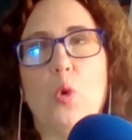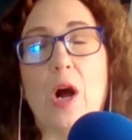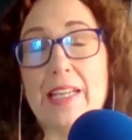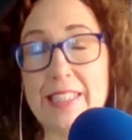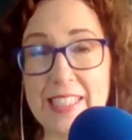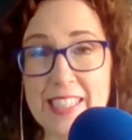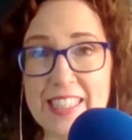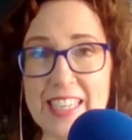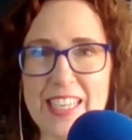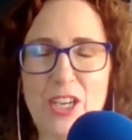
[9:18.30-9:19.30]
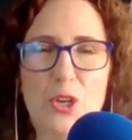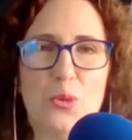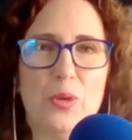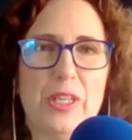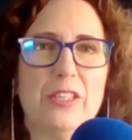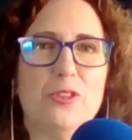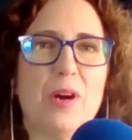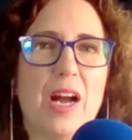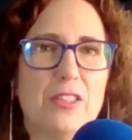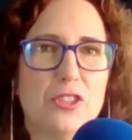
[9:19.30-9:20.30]
Ideally, we can
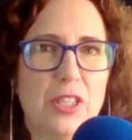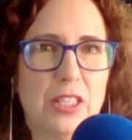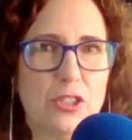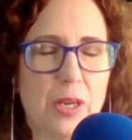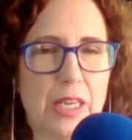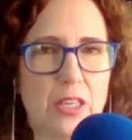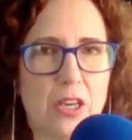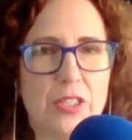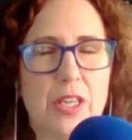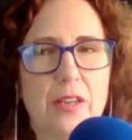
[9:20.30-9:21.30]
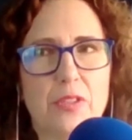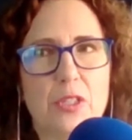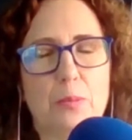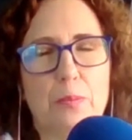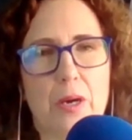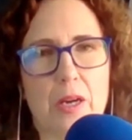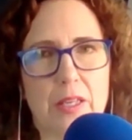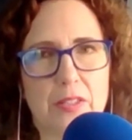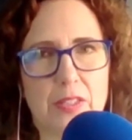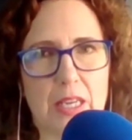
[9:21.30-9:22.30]
gradually train ourselves to
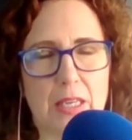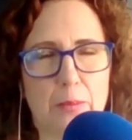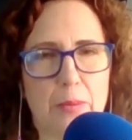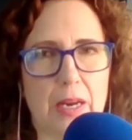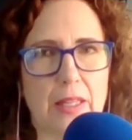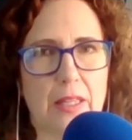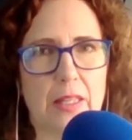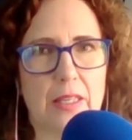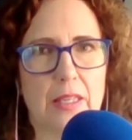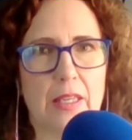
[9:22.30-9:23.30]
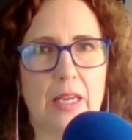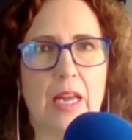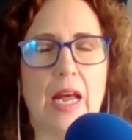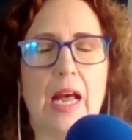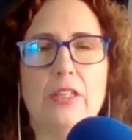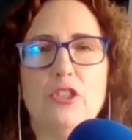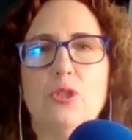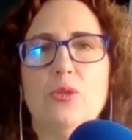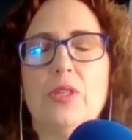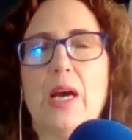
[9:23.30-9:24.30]
pause, take a breath, and
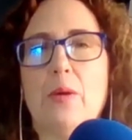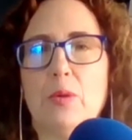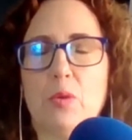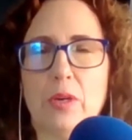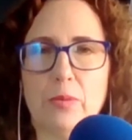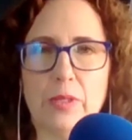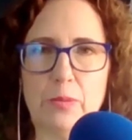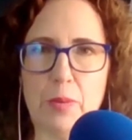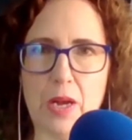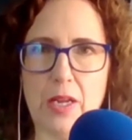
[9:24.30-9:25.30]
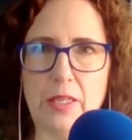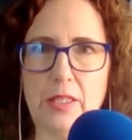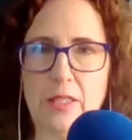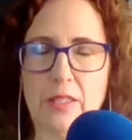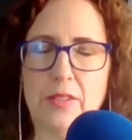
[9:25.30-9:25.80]
choose how we want to respond.